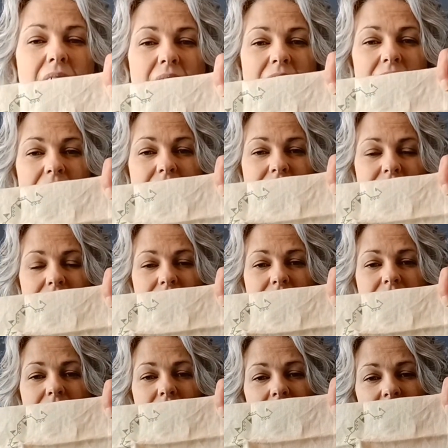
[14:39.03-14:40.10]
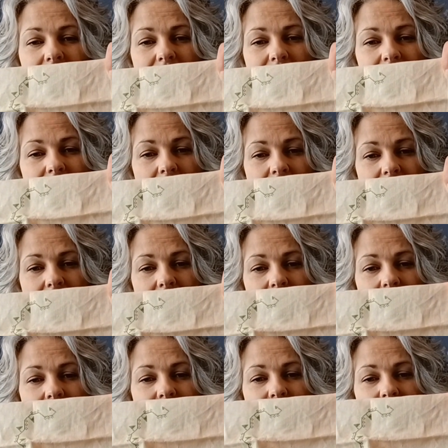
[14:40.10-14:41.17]
And I decided I didn't like it,
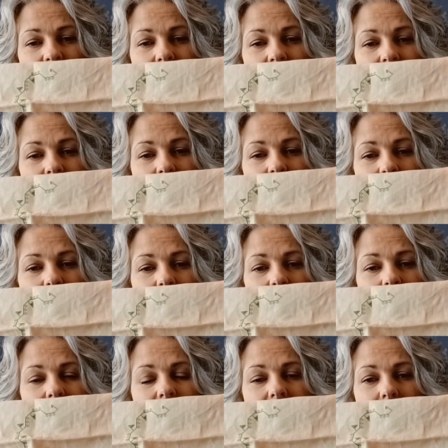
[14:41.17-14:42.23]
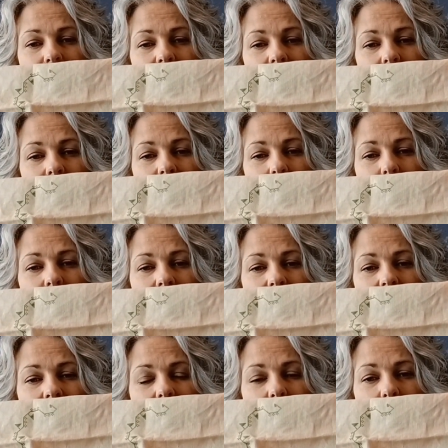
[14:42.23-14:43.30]
and I found something that was a
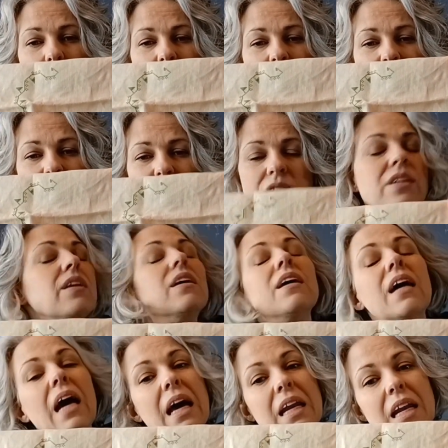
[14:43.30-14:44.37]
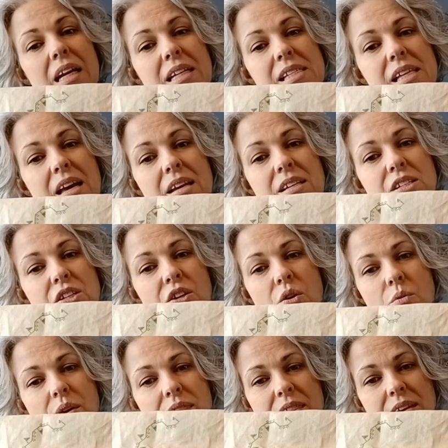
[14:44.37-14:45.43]
pinky orange, and I decided to go
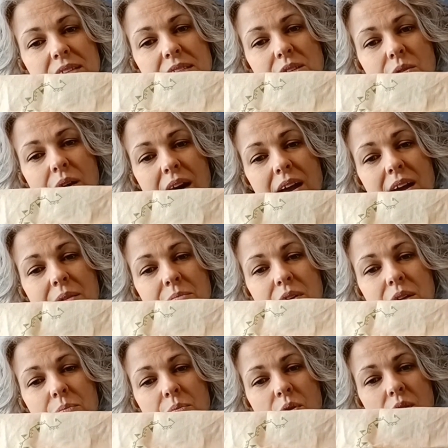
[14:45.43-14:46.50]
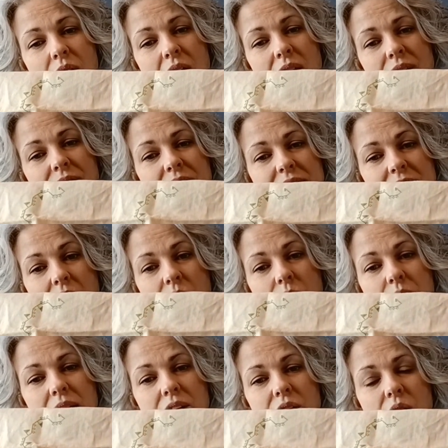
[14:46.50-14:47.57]
with this. So I am going to pull all of this
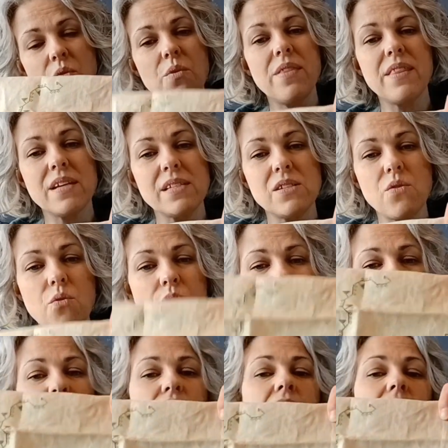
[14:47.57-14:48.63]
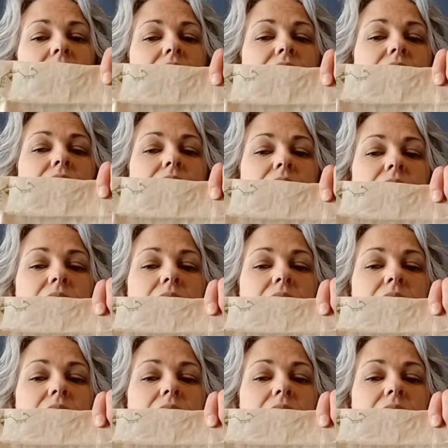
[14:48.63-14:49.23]
out and go with this orange color.